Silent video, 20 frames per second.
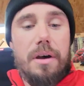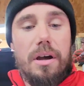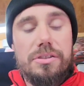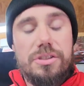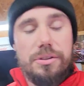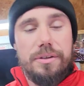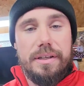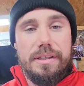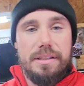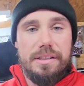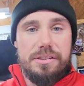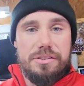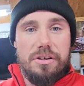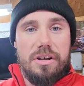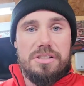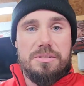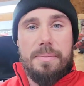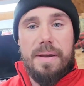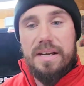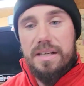Also getting the
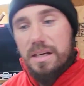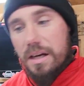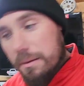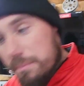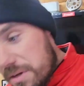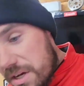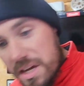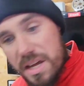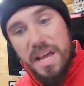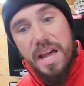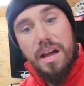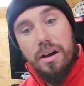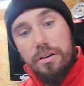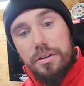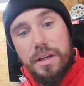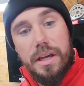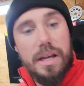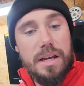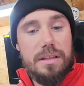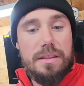exhaust back up. Hell
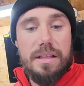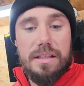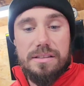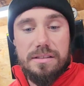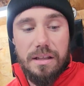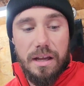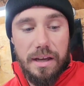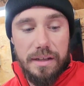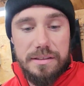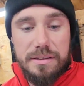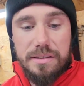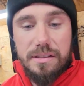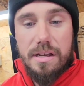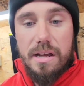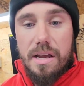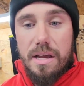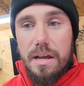yeah, that's nice.